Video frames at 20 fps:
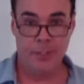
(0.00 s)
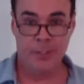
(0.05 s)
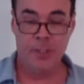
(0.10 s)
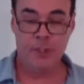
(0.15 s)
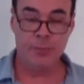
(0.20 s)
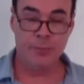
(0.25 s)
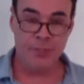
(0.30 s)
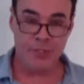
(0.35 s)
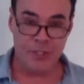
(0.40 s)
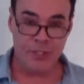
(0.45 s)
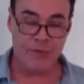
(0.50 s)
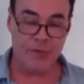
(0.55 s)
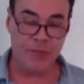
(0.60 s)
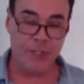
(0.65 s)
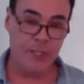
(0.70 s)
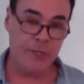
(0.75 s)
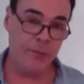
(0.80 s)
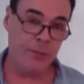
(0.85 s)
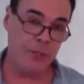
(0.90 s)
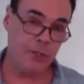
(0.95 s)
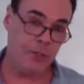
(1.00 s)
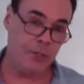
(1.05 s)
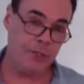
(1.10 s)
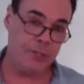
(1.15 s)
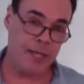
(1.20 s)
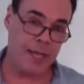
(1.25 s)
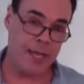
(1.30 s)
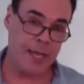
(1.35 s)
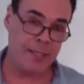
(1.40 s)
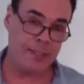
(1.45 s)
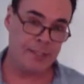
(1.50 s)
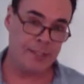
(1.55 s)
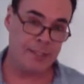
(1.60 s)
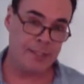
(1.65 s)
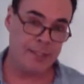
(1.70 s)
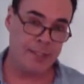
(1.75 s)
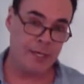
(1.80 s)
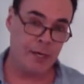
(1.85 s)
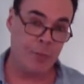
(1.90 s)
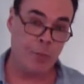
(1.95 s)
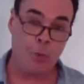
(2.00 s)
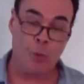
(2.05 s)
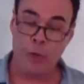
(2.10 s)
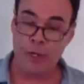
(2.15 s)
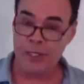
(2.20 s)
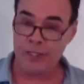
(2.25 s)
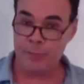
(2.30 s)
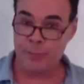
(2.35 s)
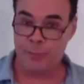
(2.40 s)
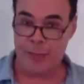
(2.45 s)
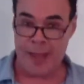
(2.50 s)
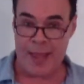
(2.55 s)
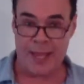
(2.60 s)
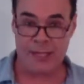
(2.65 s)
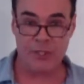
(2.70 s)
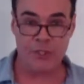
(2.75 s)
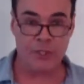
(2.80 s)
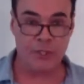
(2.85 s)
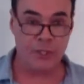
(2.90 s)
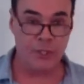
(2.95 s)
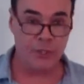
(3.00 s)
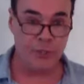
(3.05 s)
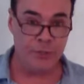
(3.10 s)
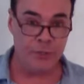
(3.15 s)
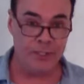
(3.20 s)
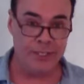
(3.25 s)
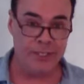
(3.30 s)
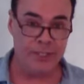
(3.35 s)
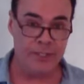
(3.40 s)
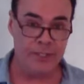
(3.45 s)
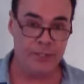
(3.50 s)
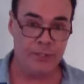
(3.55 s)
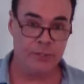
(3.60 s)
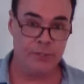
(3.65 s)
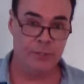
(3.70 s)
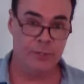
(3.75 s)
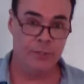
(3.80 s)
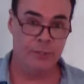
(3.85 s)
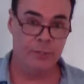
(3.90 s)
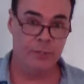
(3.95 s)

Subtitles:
Specifically, we looked at the mortgage-backed securities